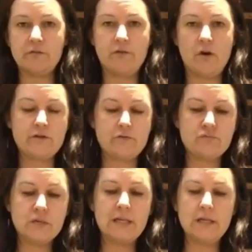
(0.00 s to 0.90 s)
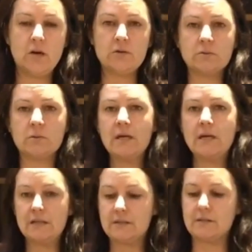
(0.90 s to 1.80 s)
find a really old
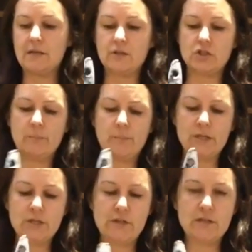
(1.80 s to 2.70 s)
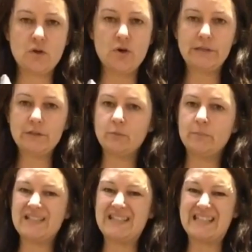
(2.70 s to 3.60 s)
scungy brush that's gone a little
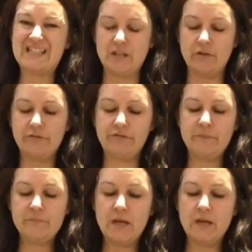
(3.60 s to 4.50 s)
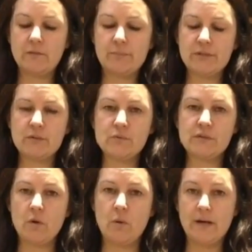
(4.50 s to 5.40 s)
bit stiff and the
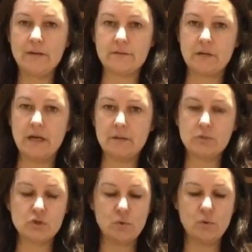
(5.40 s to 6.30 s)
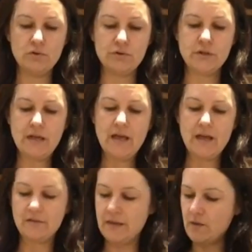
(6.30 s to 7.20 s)
bristles are quite short,
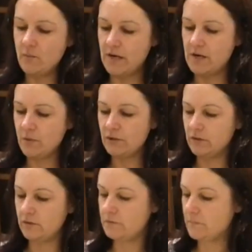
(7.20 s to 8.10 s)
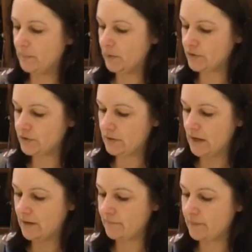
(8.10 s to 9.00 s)
and that way when you put
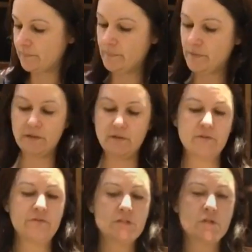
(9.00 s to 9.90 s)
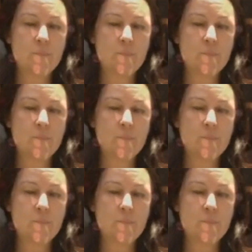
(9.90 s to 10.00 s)
the vintage